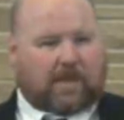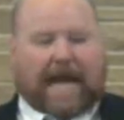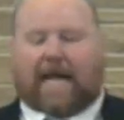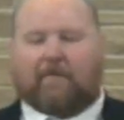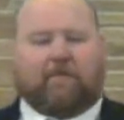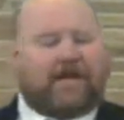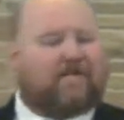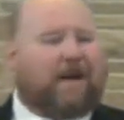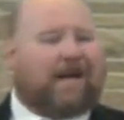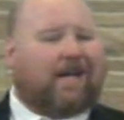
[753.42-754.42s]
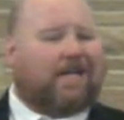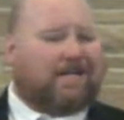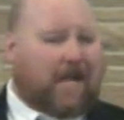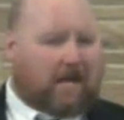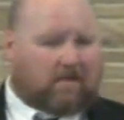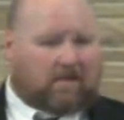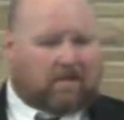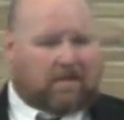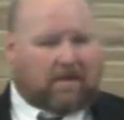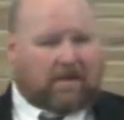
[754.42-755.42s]
Got up and preached my guts out
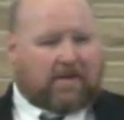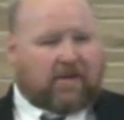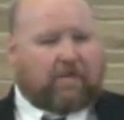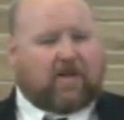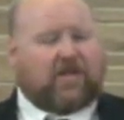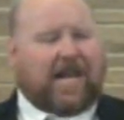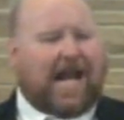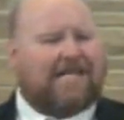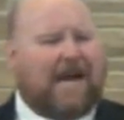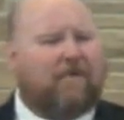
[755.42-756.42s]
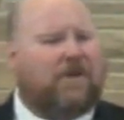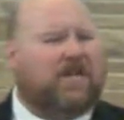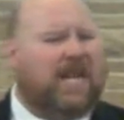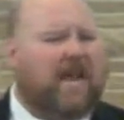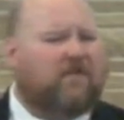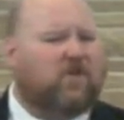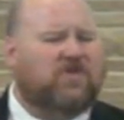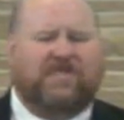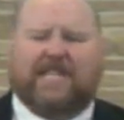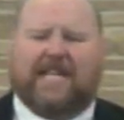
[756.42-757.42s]
to a bunch of guys I would never
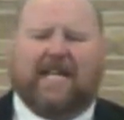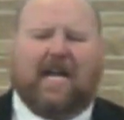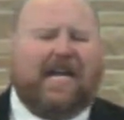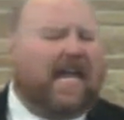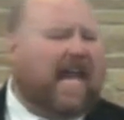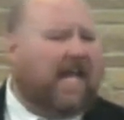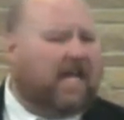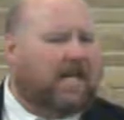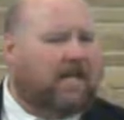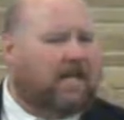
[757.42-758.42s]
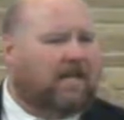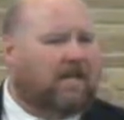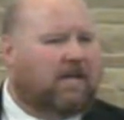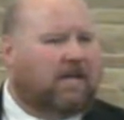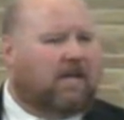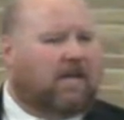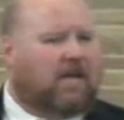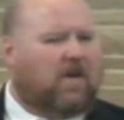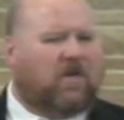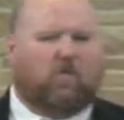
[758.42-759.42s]
see again.
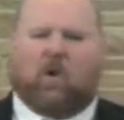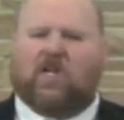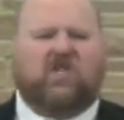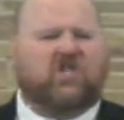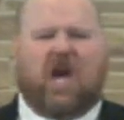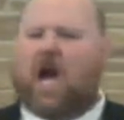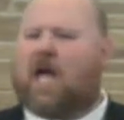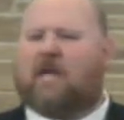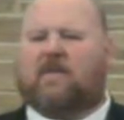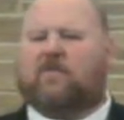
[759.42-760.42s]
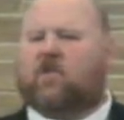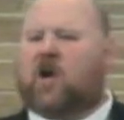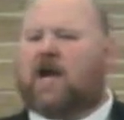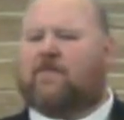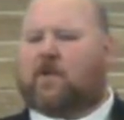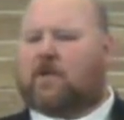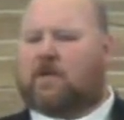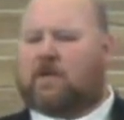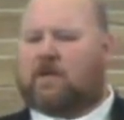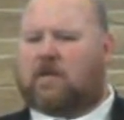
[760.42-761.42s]
One shot forever.
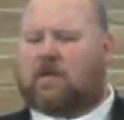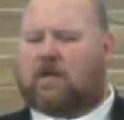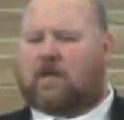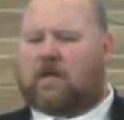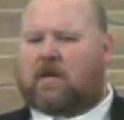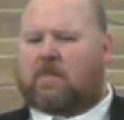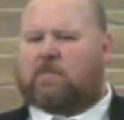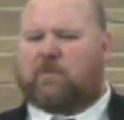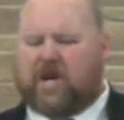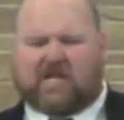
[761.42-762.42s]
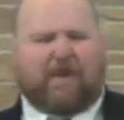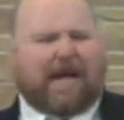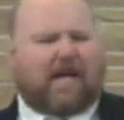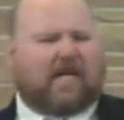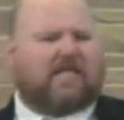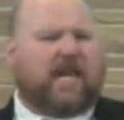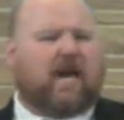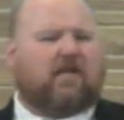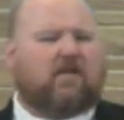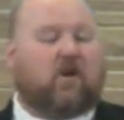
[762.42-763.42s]
Preached my guts
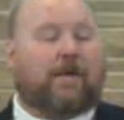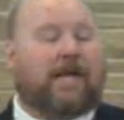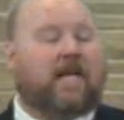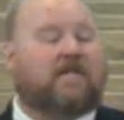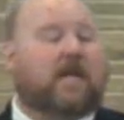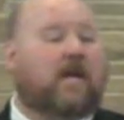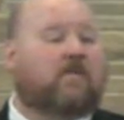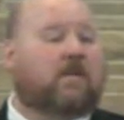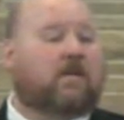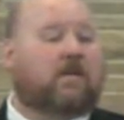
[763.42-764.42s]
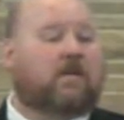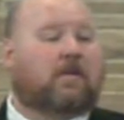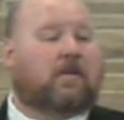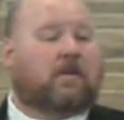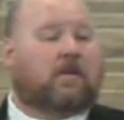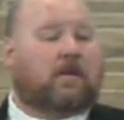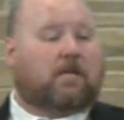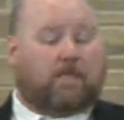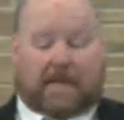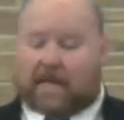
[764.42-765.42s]
out. Nobody got saved.
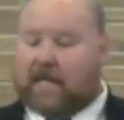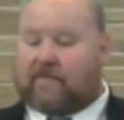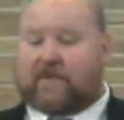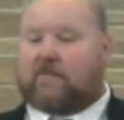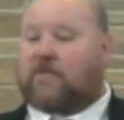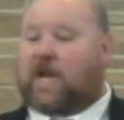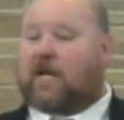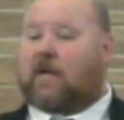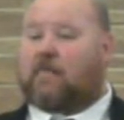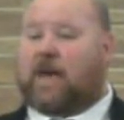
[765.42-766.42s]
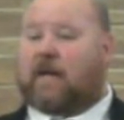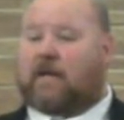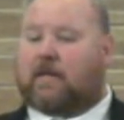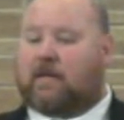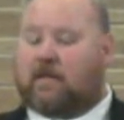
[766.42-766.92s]
But I left and forgot all about it.